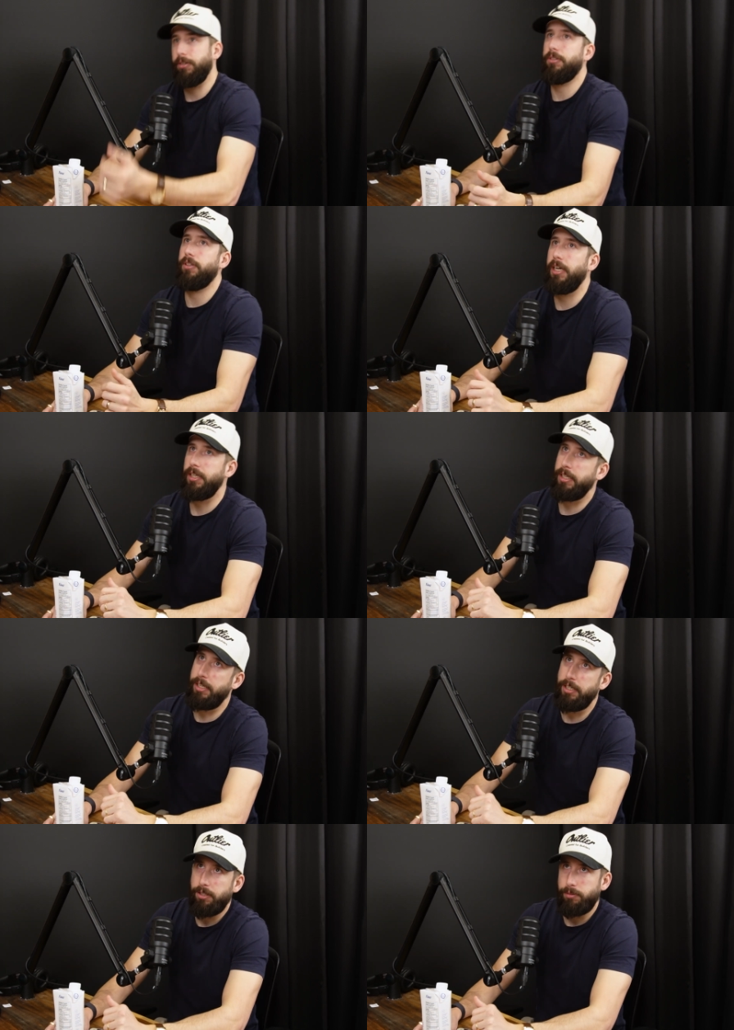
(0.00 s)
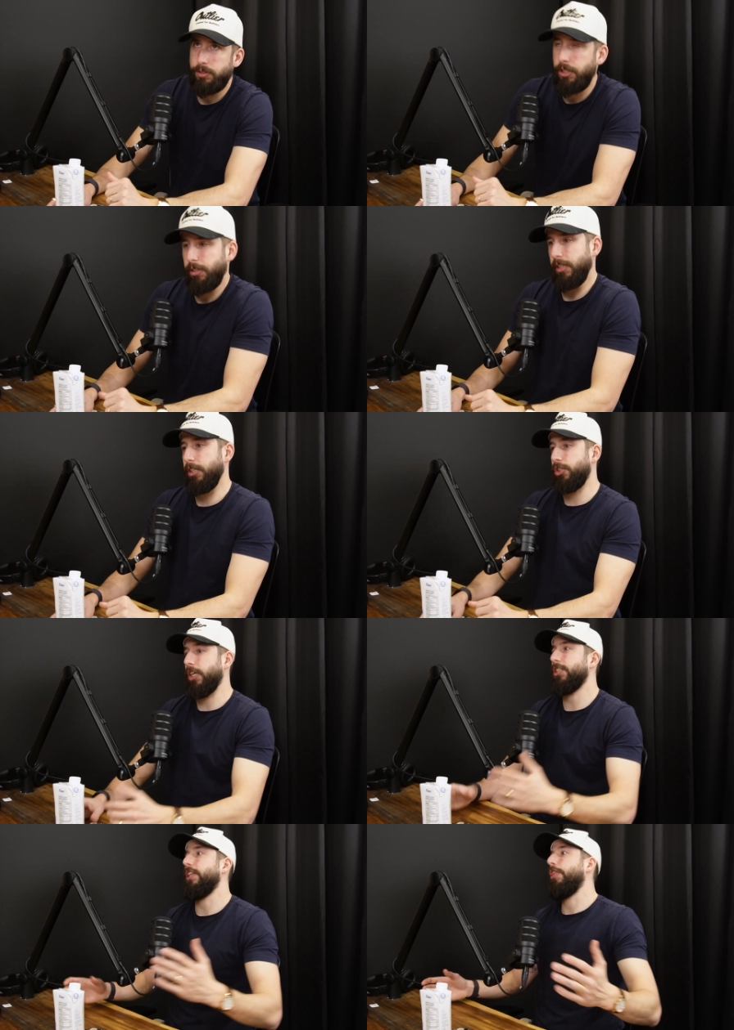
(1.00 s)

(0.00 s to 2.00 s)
out the lighting here. We started to adjust the